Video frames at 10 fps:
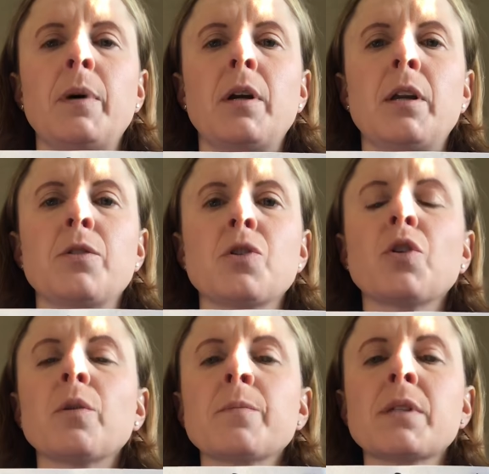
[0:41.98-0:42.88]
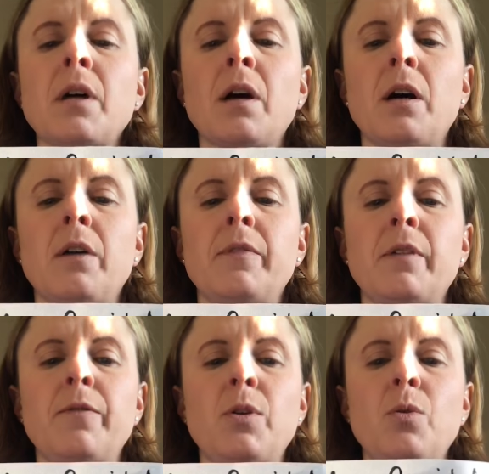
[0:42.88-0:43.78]
In terms of
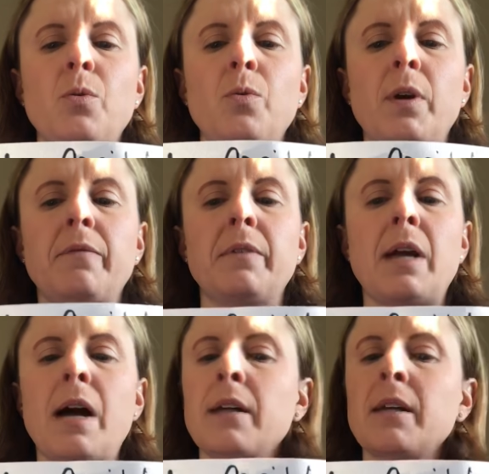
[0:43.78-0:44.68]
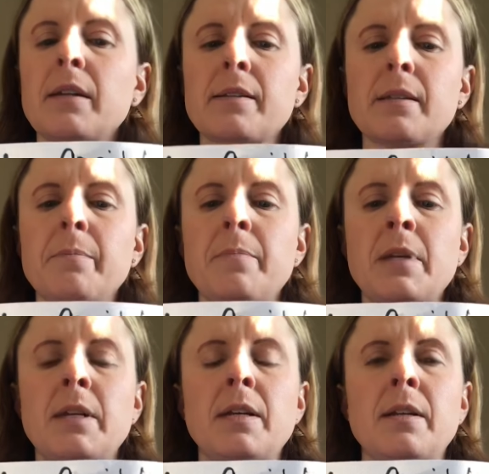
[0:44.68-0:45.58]
if you have not yet
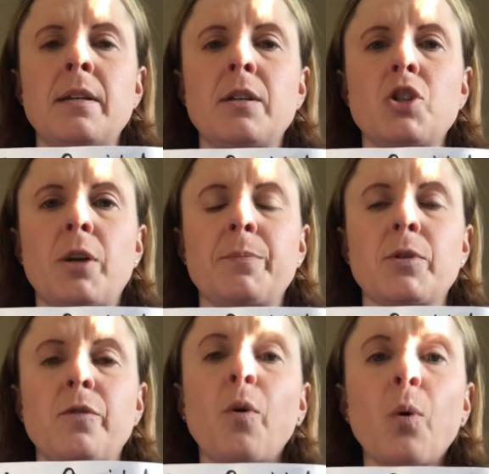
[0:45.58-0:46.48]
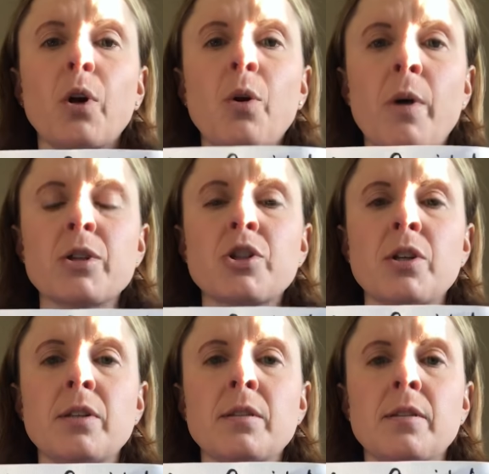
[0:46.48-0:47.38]
submitted chapter 4
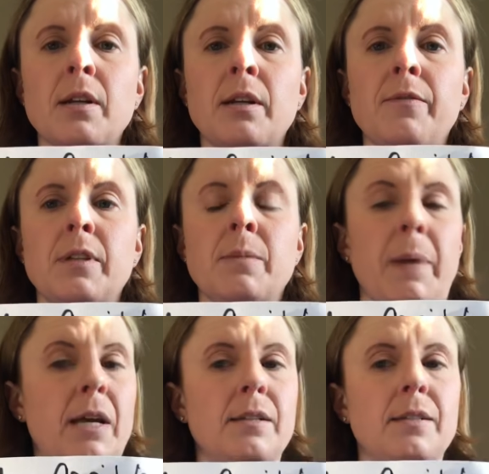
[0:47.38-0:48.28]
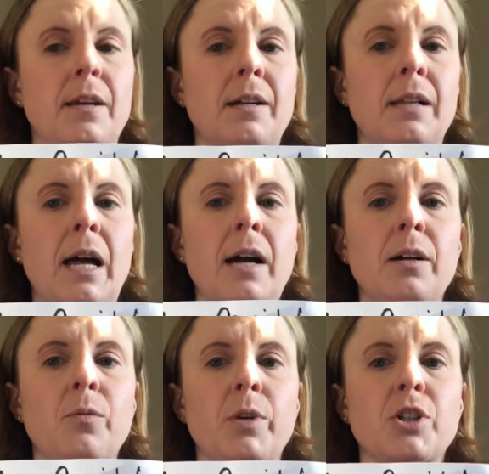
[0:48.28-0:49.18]
questions, and if it's past 10
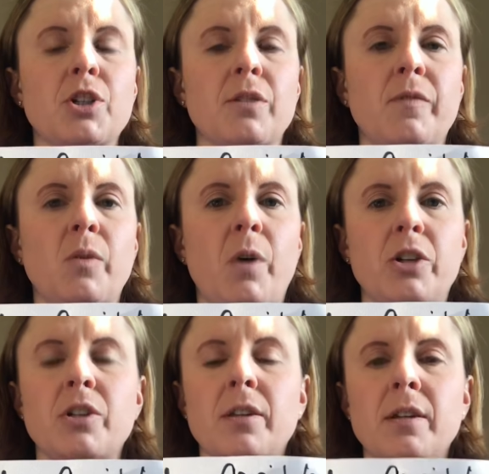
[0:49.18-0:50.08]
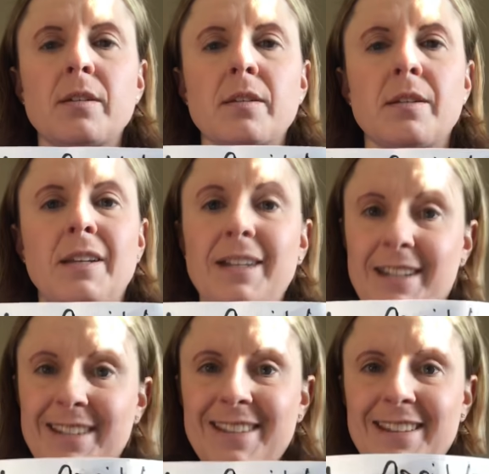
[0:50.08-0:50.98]
o'clock, which if you're watching this, it
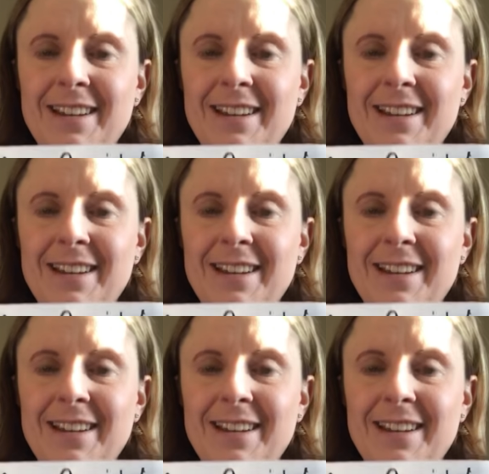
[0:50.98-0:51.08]
is,